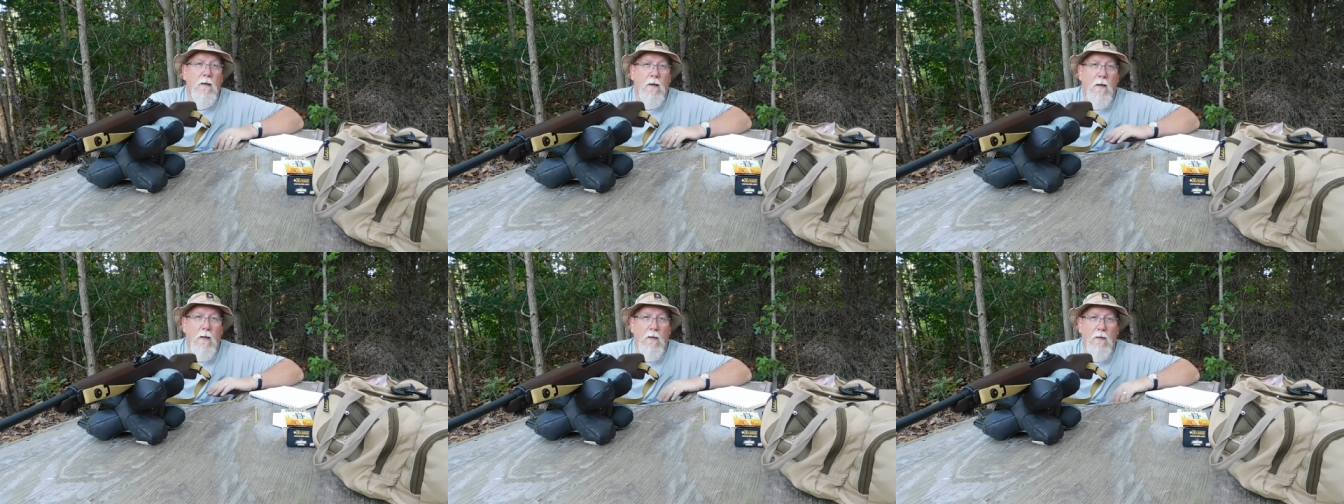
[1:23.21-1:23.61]

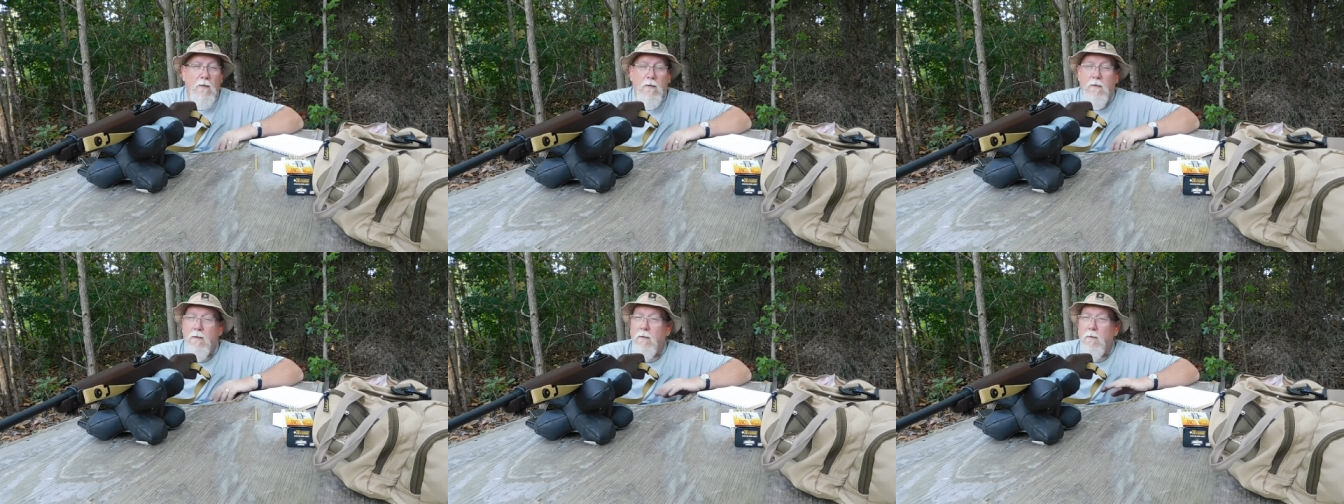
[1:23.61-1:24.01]
and
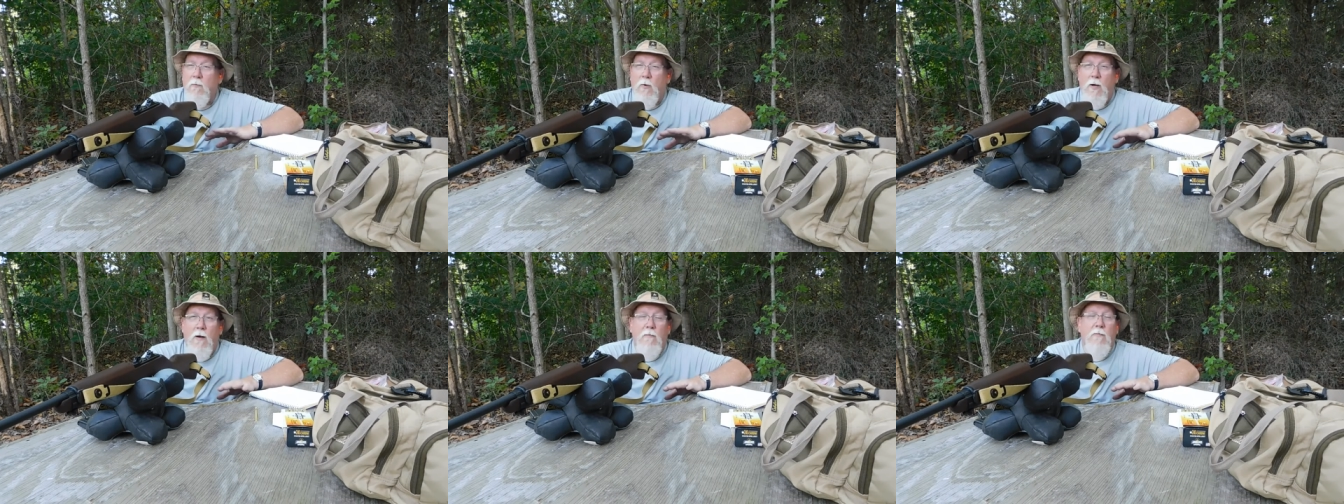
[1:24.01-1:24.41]

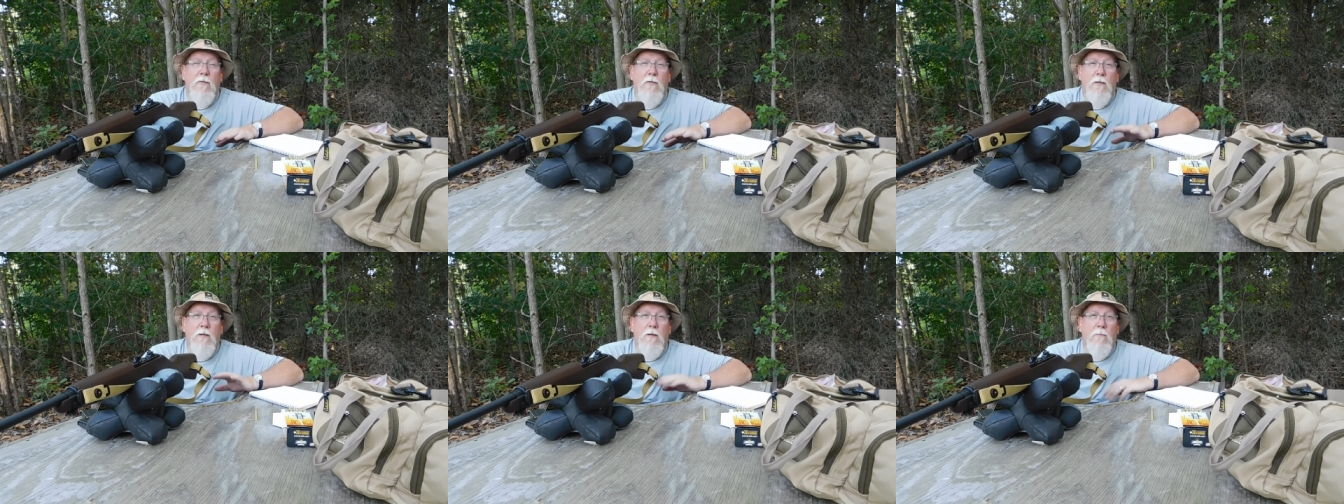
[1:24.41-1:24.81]
whatever
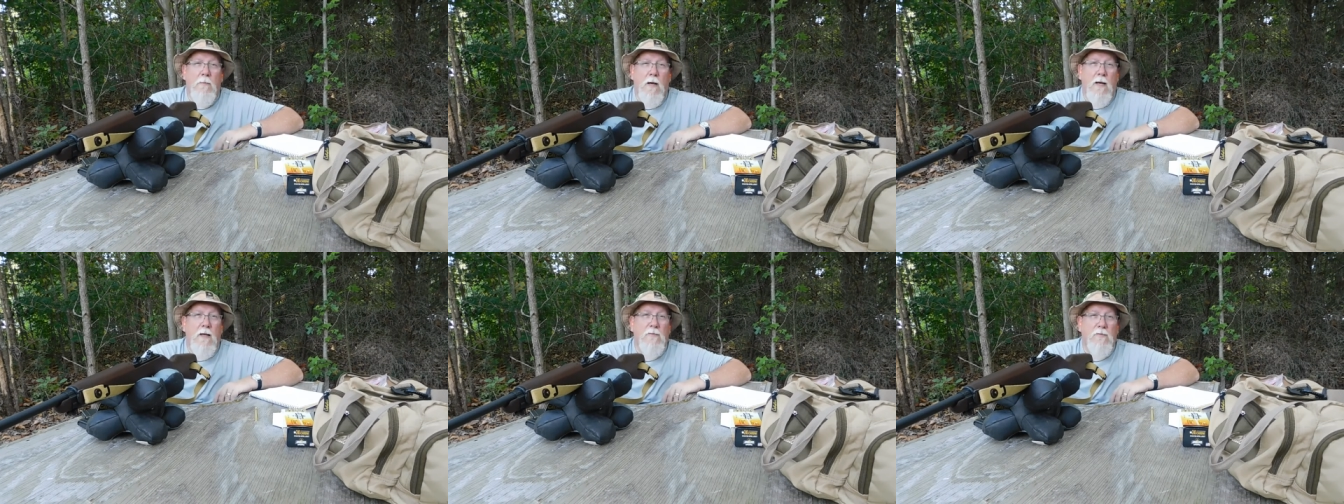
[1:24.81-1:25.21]
you did,
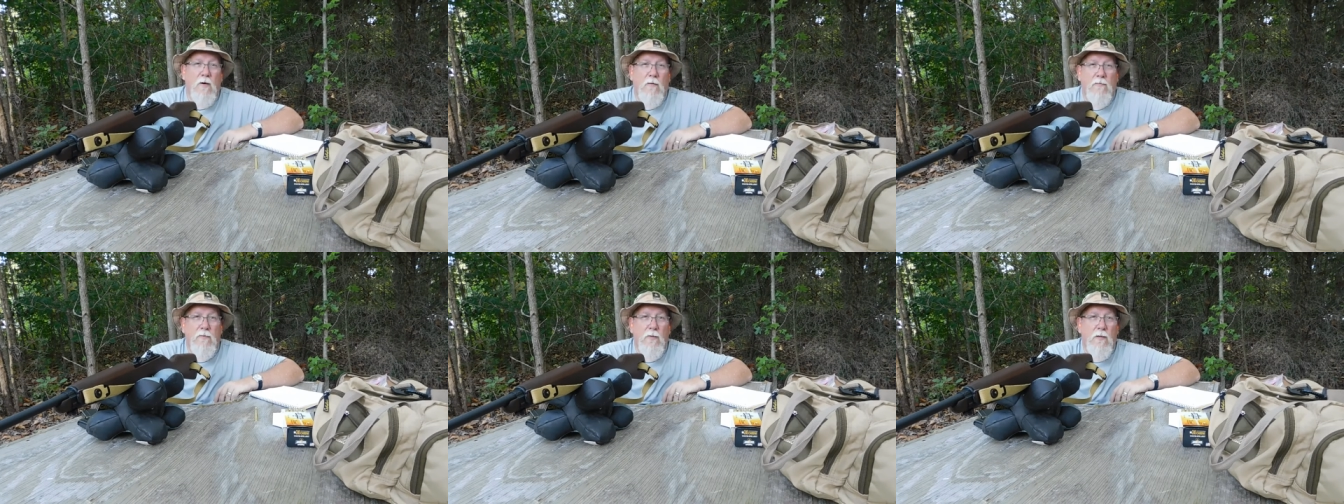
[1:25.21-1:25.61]
my hat's
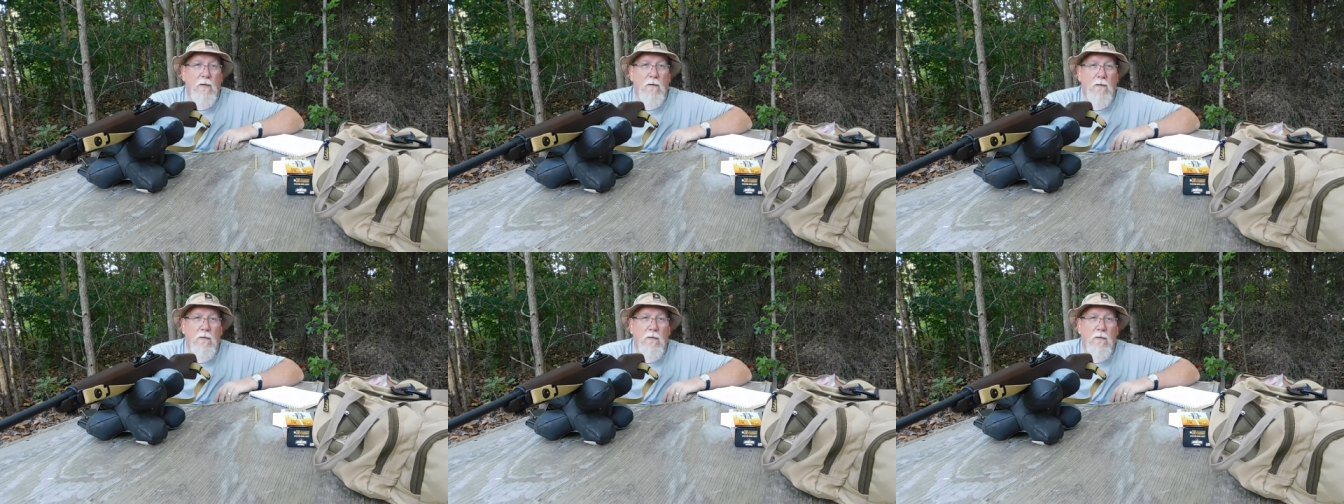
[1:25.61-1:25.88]
off to you.